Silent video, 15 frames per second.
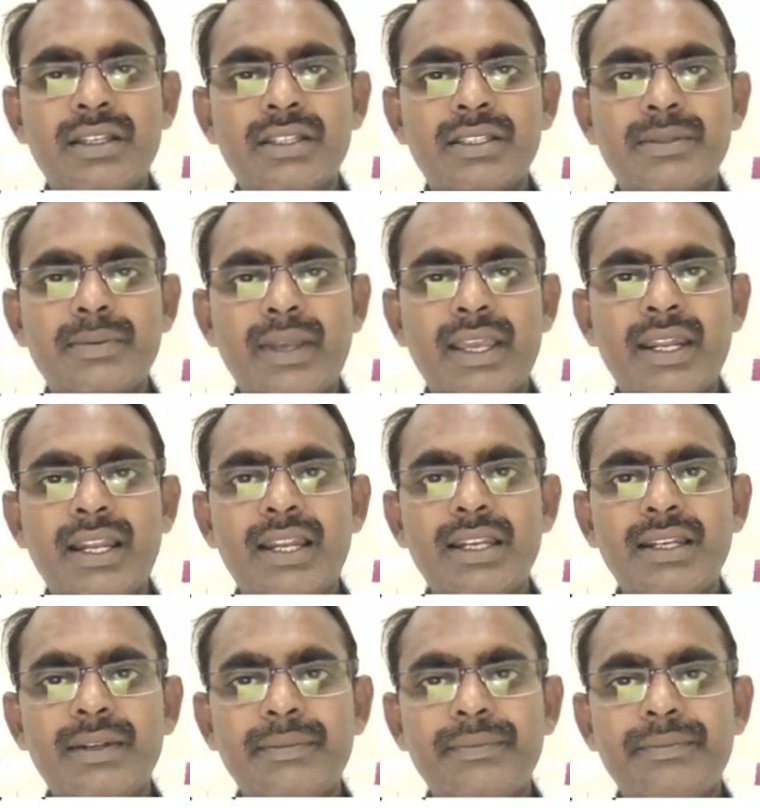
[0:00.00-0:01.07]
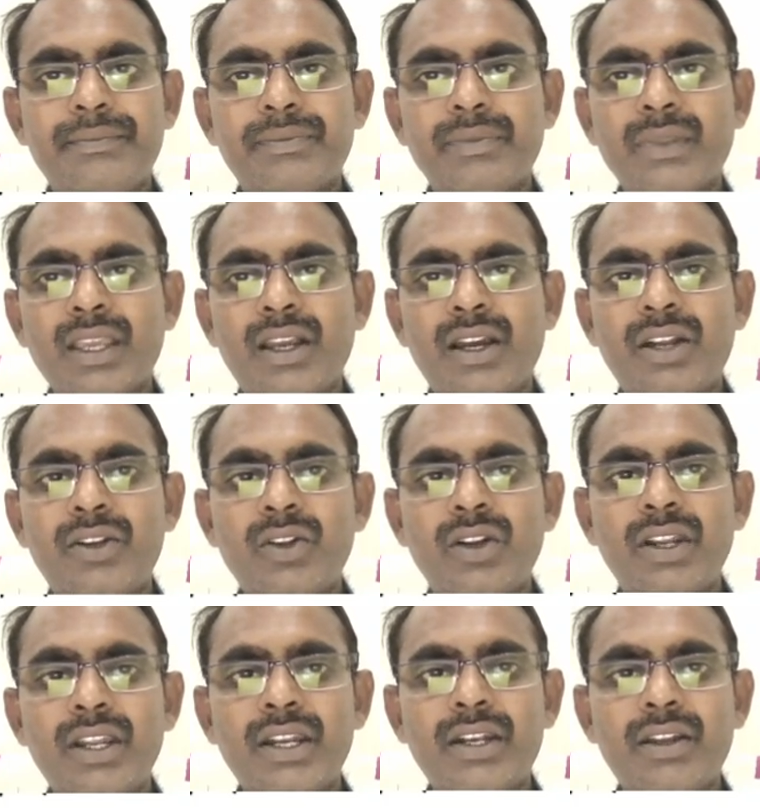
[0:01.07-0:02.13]
spiral,
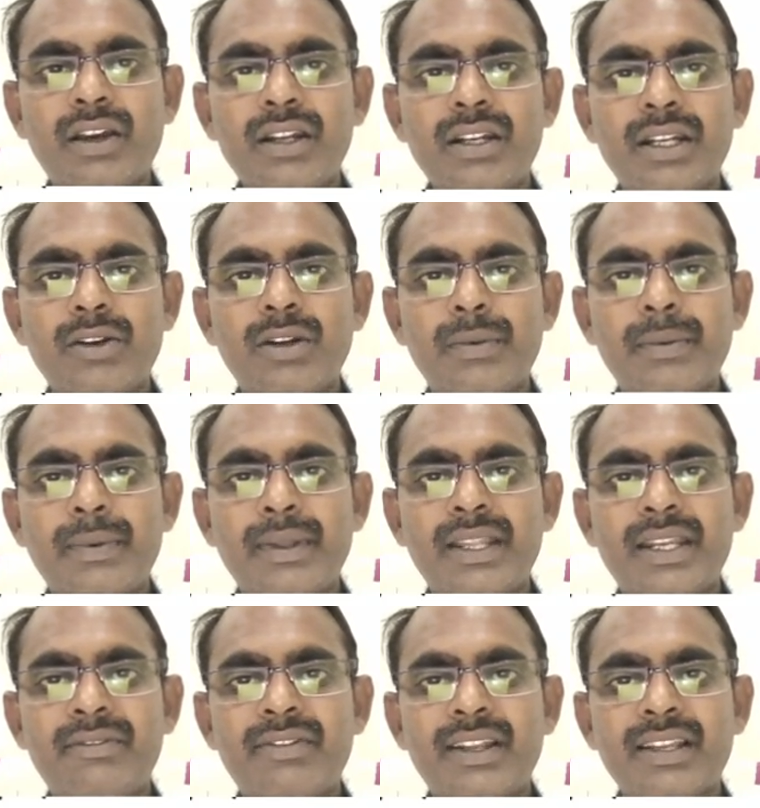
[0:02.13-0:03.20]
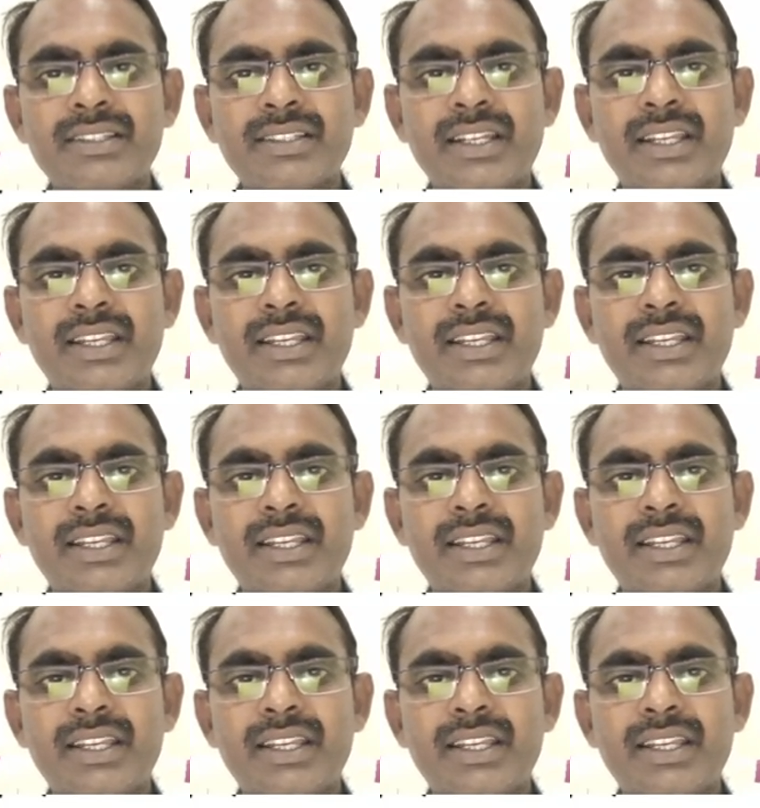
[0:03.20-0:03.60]
controlling torque developed by the deflection